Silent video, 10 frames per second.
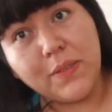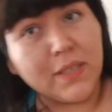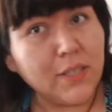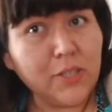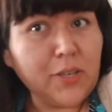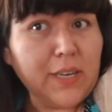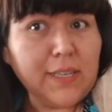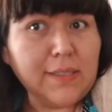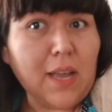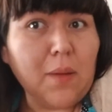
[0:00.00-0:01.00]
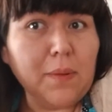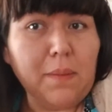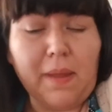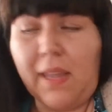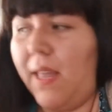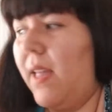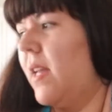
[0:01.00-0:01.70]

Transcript: I'm going to show you guys how I'm going to make it.